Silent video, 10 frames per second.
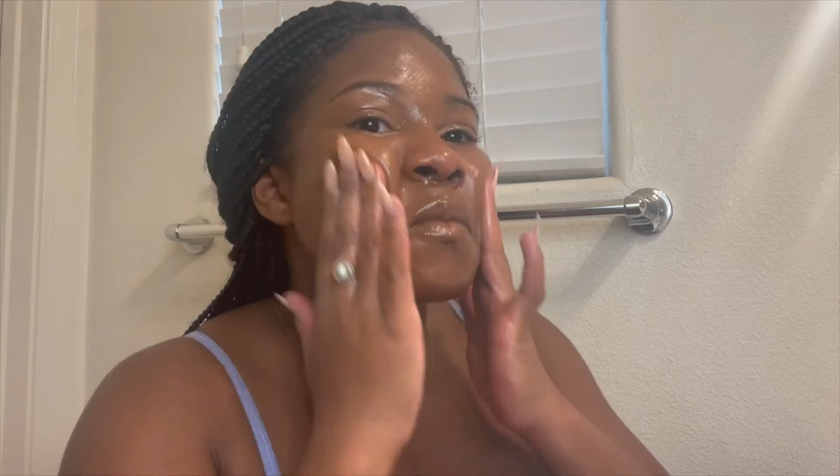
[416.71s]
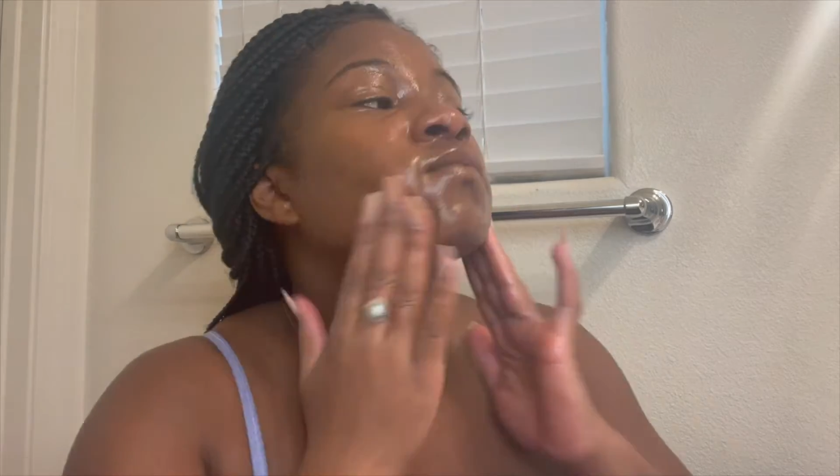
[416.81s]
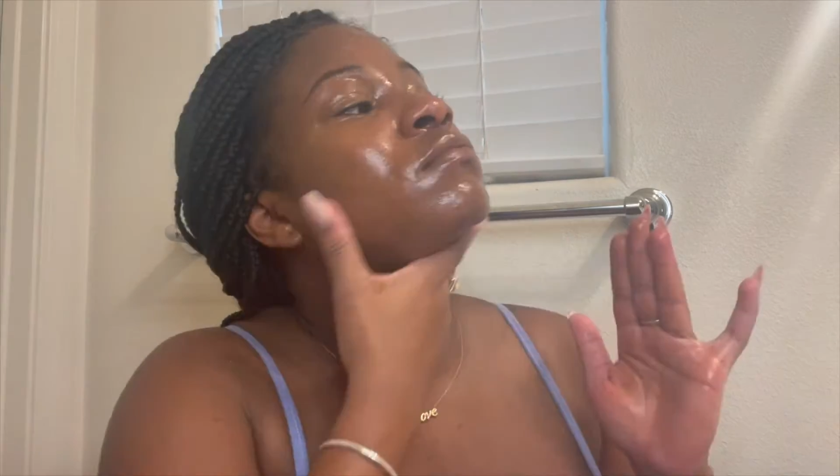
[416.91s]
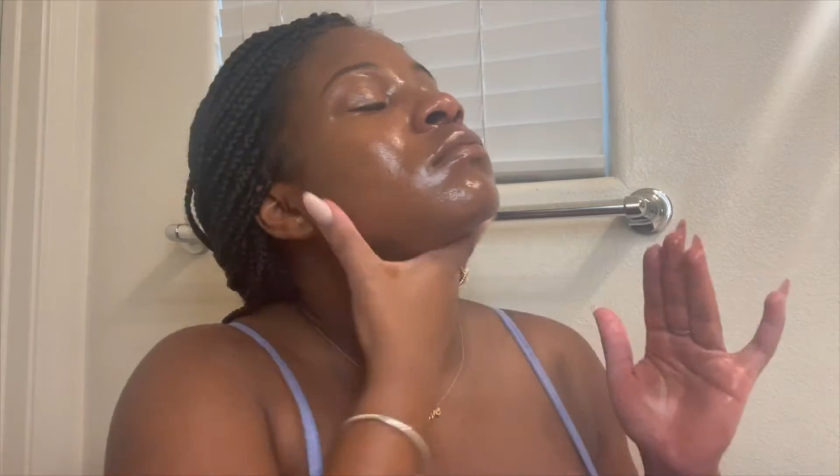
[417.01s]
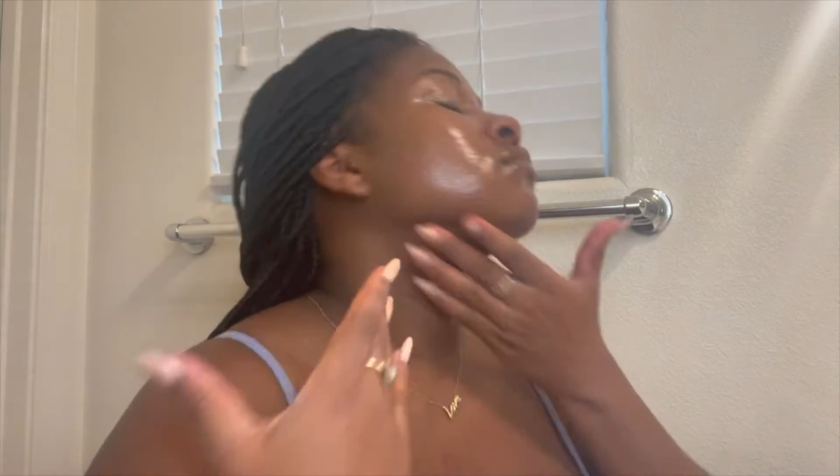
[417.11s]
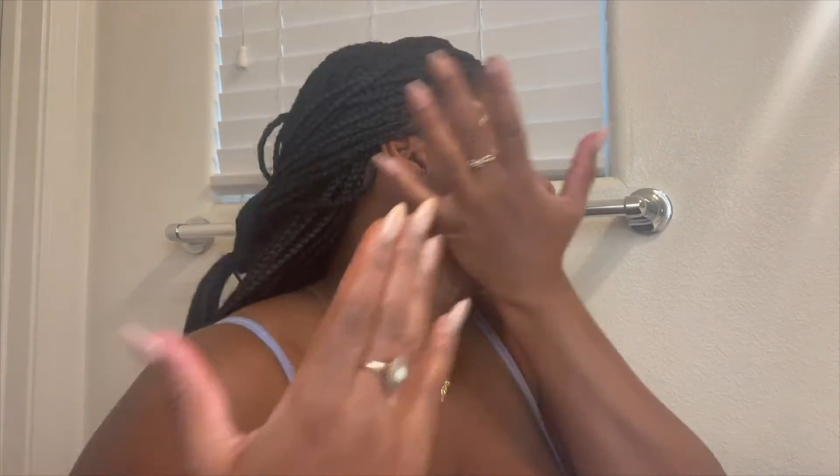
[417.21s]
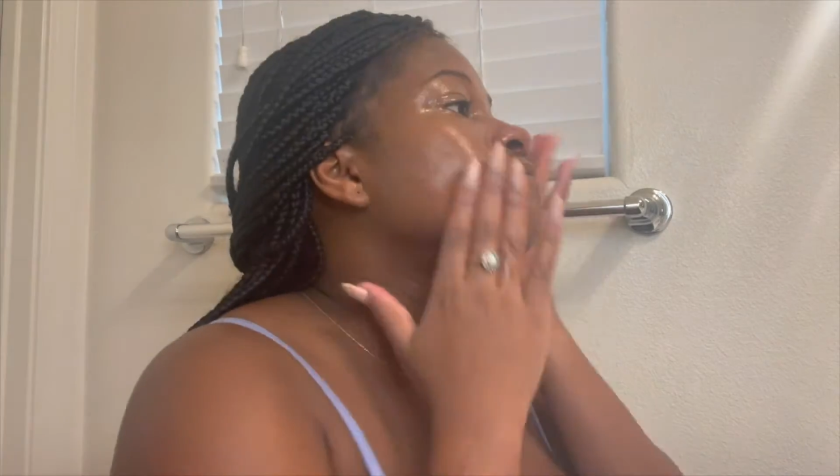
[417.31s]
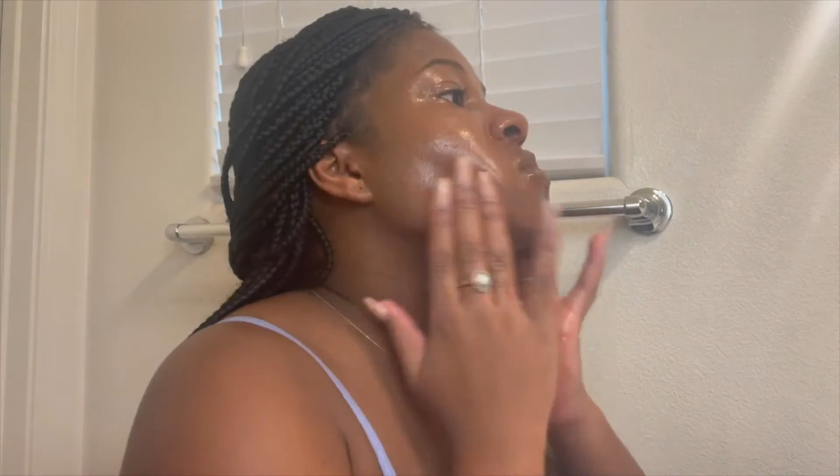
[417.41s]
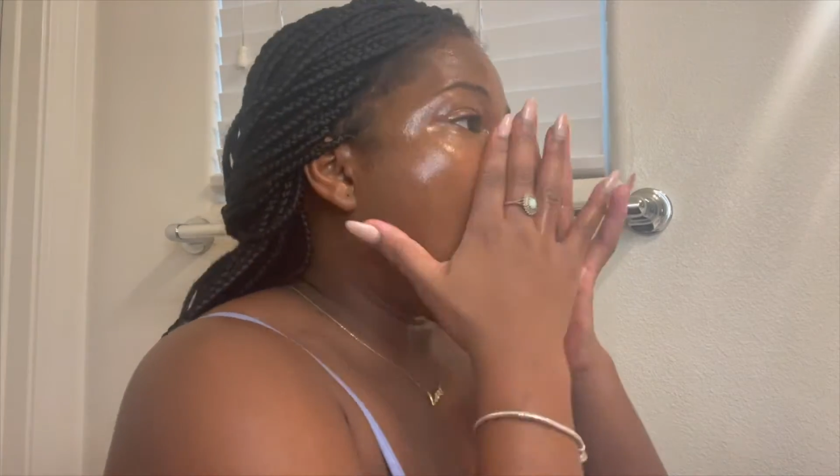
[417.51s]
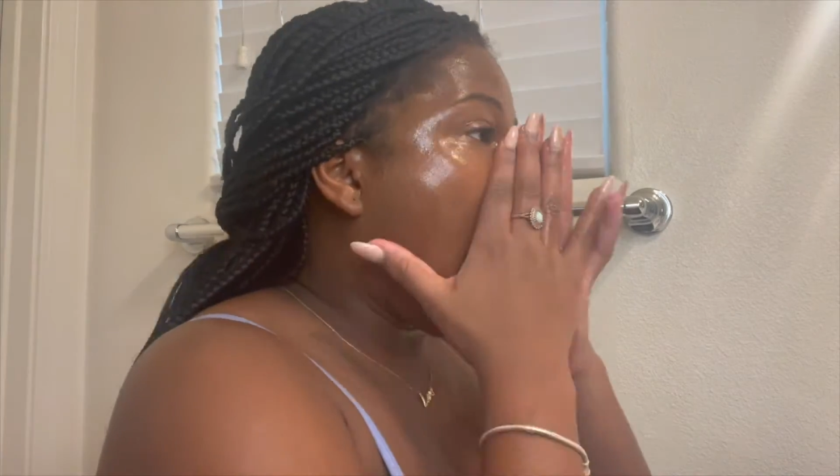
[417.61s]
makeup.
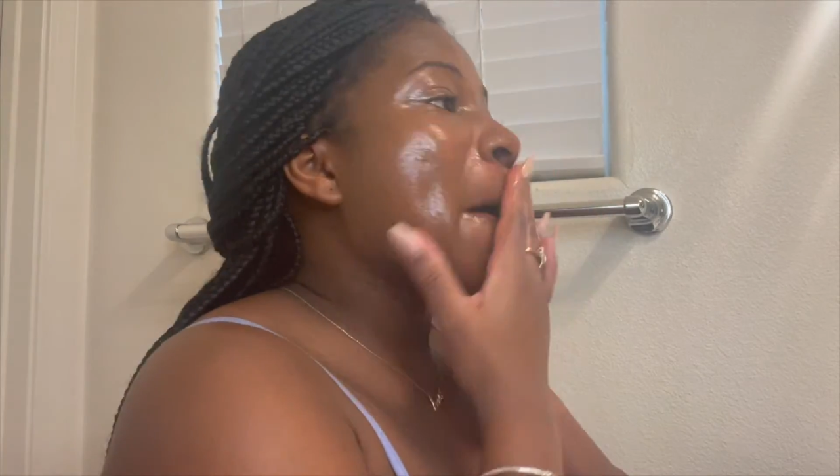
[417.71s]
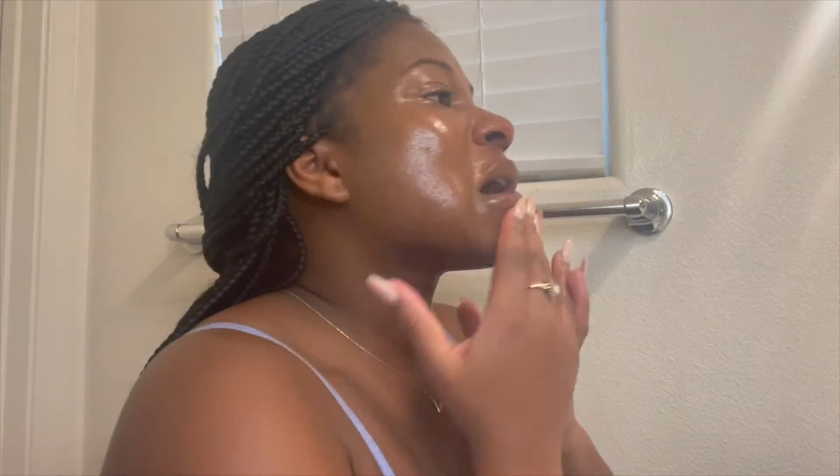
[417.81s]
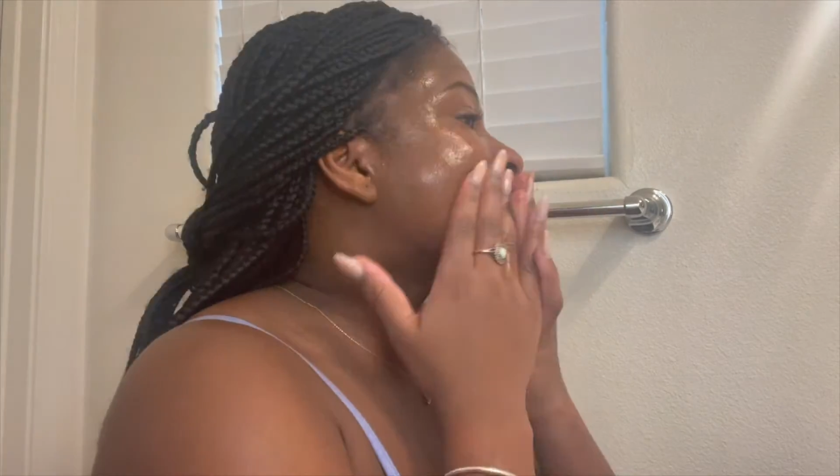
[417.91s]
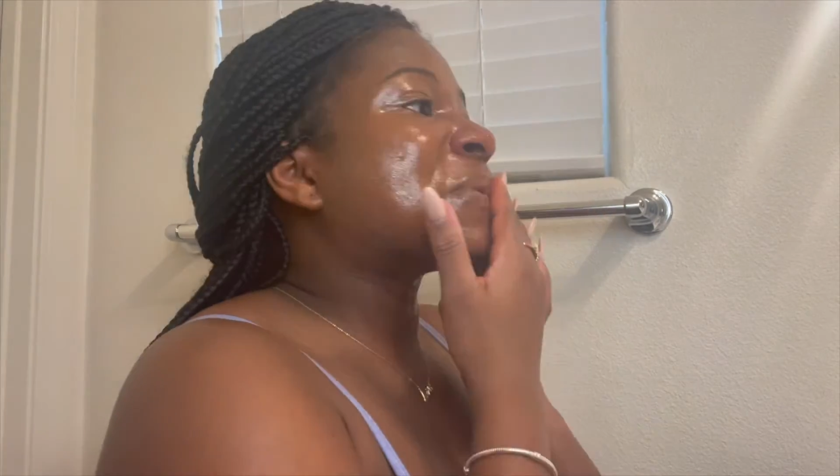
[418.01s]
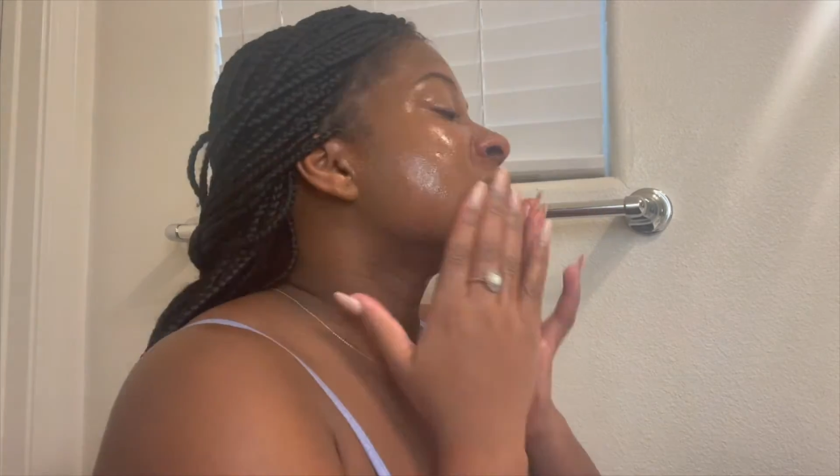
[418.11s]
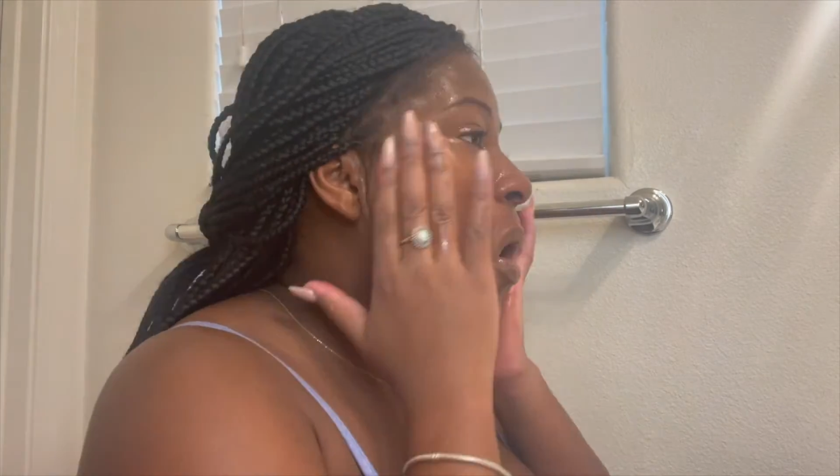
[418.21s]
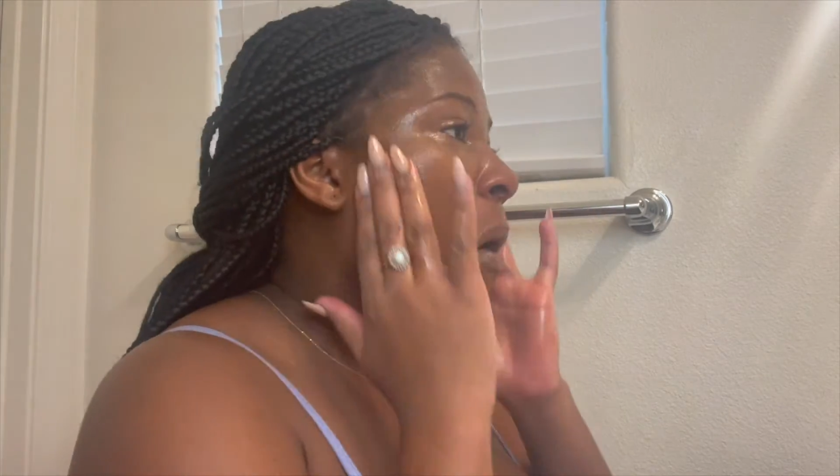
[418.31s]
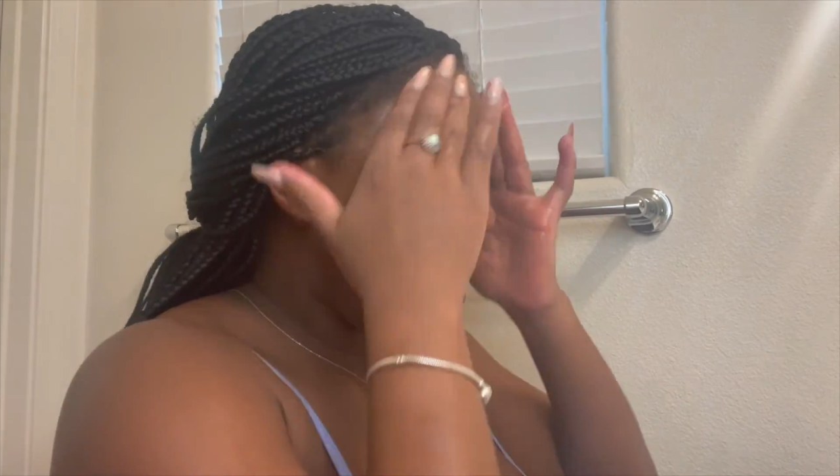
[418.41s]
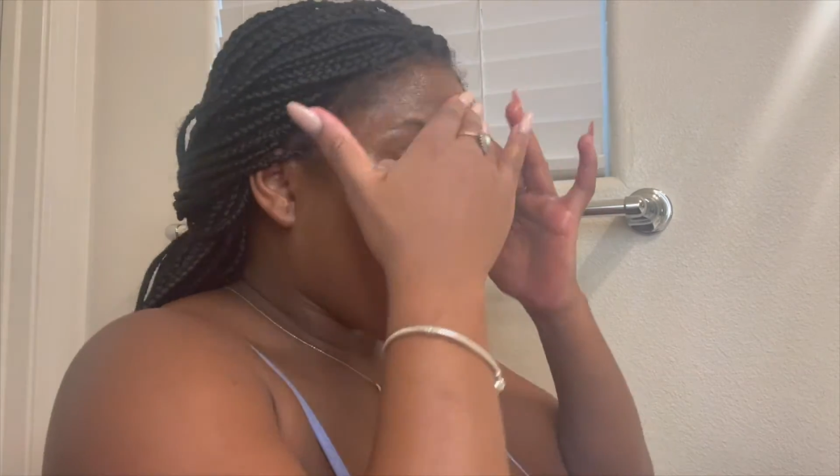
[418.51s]
It's going on very